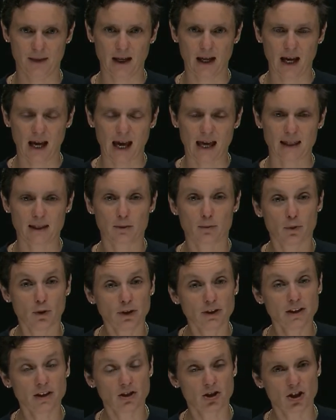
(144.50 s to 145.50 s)
And the
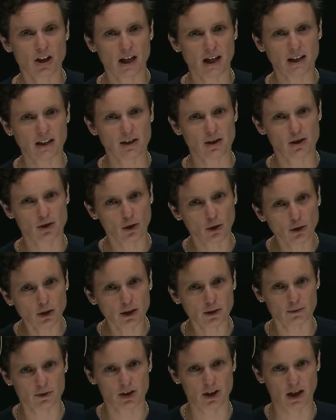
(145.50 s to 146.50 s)
voltage-gated
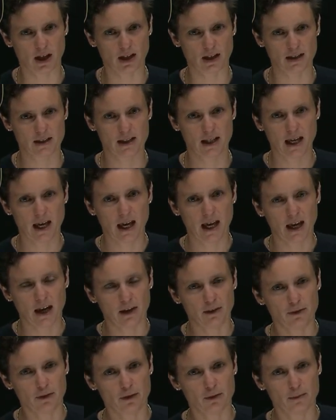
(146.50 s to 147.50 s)
sodium channels,
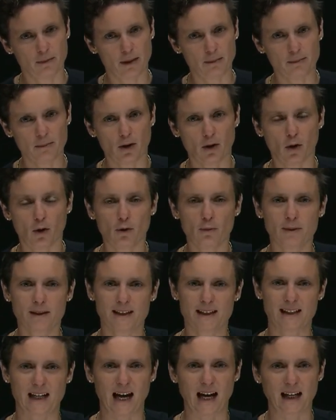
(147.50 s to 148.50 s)
if you remember, always
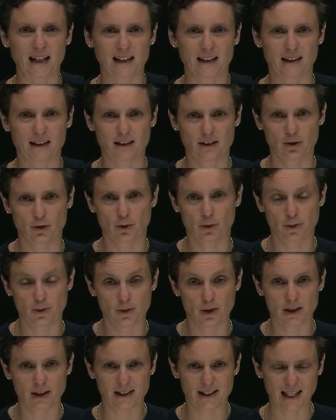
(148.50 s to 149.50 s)
cycle in these
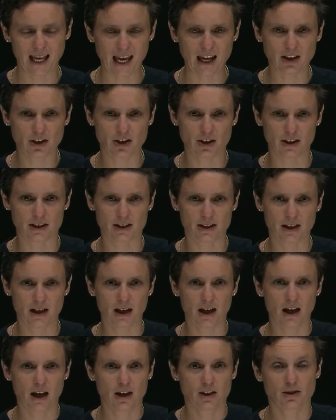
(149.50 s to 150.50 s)
three stages.
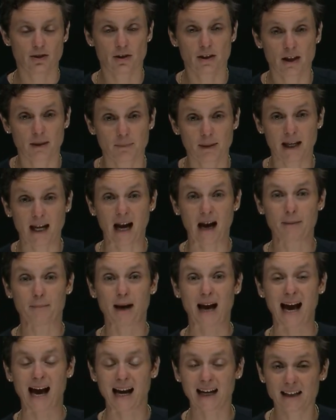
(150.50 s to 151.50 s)
So they become
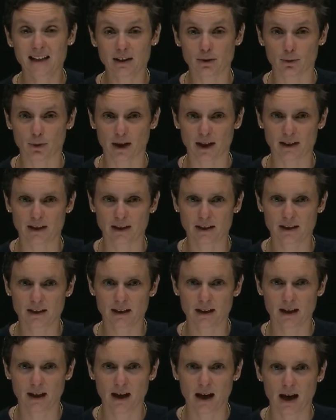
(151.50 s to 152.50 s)
activated,
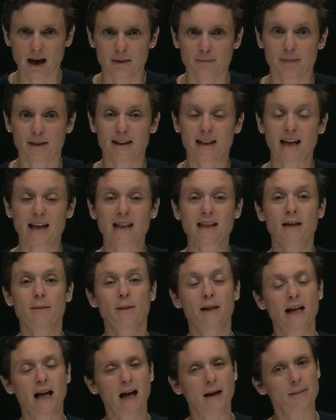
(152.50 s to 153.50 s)
but then they
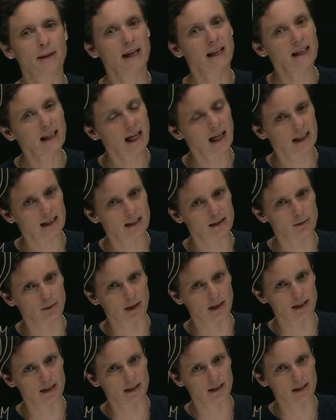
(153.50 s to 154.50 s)
become
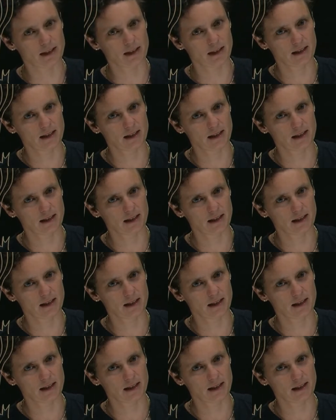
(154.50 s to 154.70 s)
inactivated.